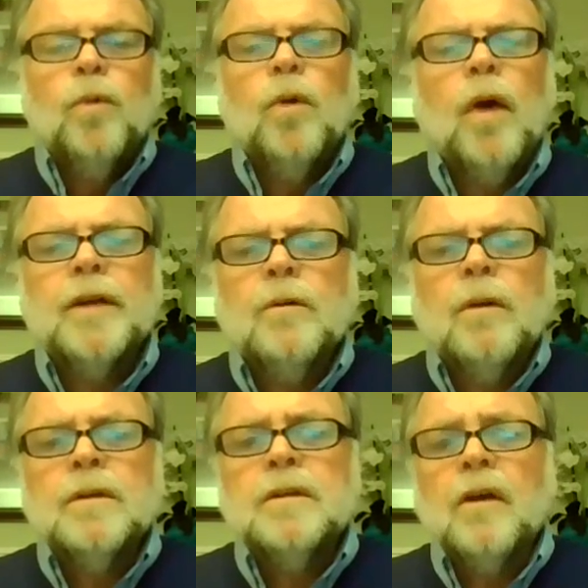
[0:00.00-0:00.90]
Well, I
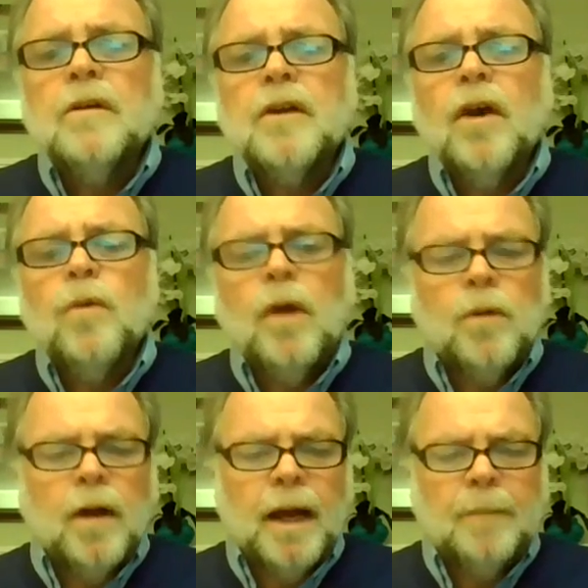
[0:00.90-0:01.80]
don't know what
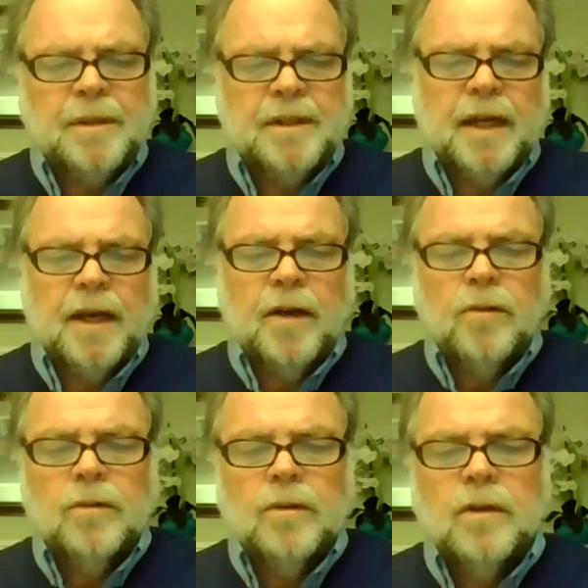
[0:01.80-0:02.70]
will happen
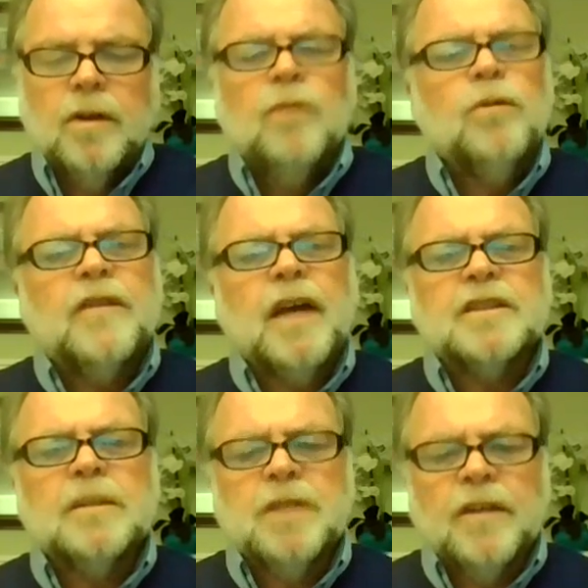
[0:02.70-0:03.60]
now. We've got
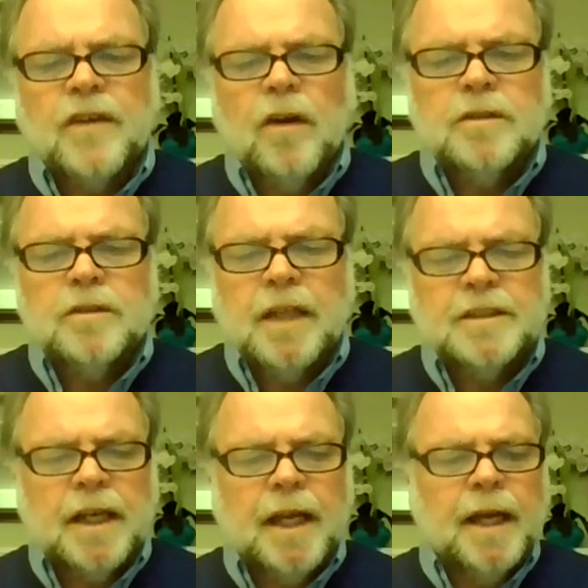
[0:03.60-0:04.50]
some difficult
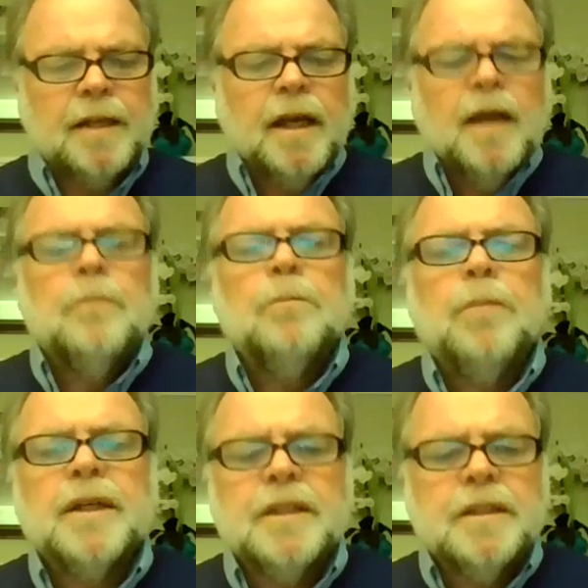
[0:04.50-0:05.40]
days ahead,
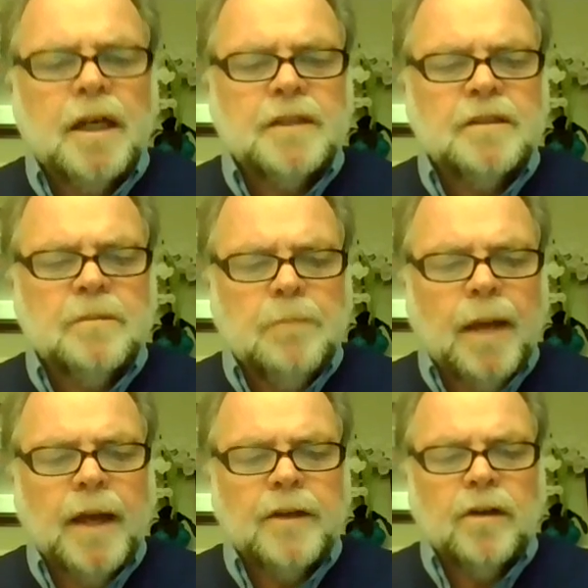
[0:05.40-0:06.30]
but it doesn't
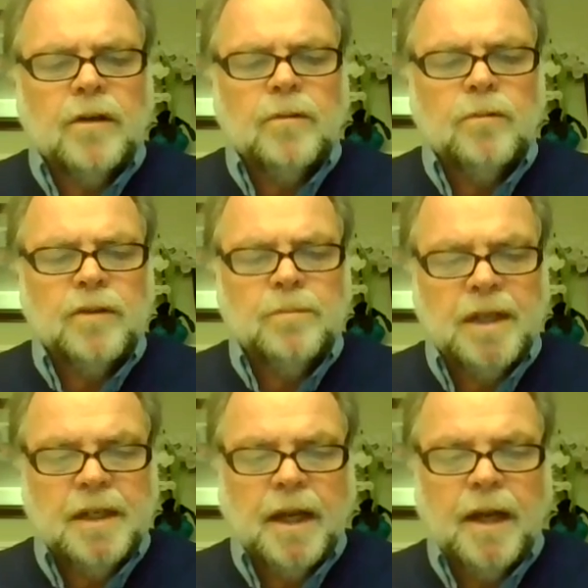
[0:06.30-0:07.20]
matter with
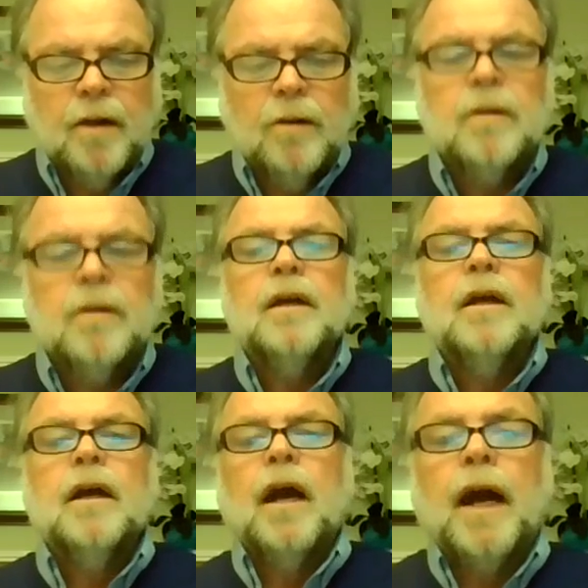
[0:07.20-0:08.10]
me now.
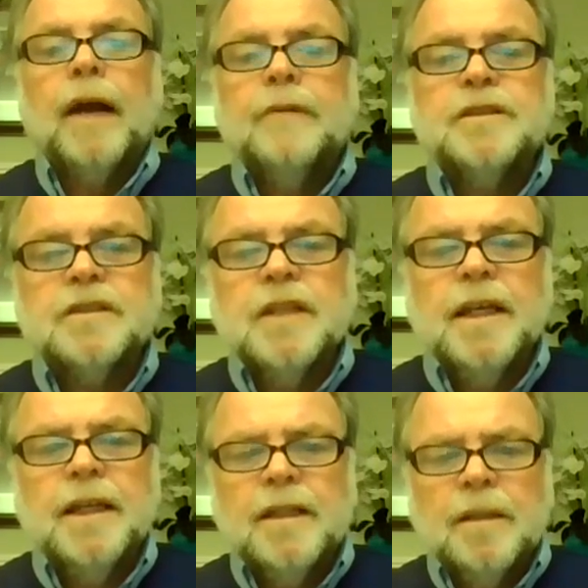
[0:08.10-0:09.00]
I've
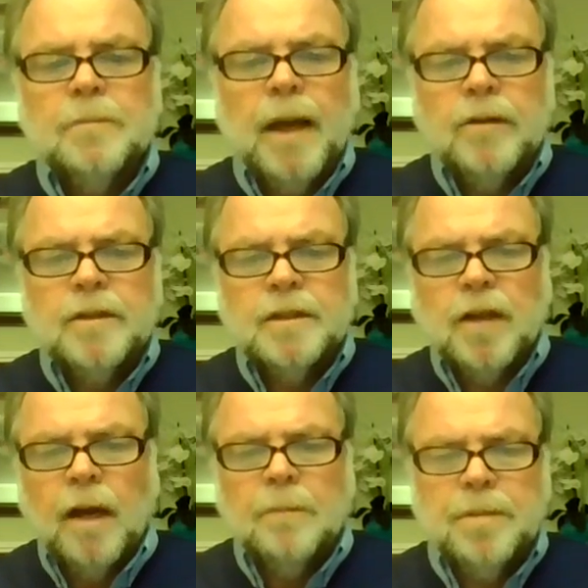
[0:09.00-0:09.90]
seen the
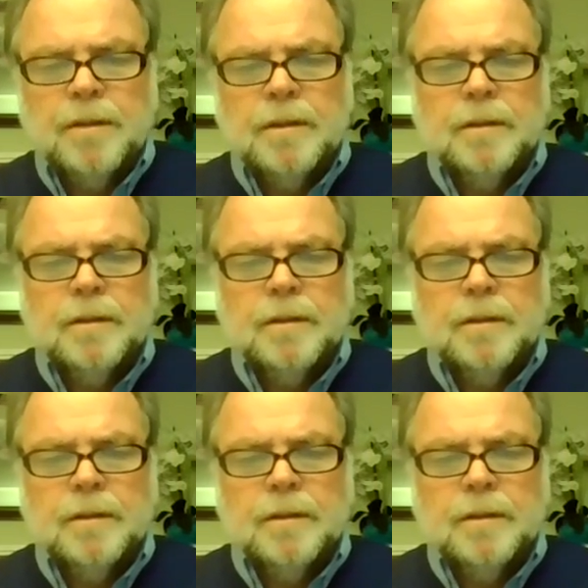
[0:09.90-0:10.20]
mountaintop,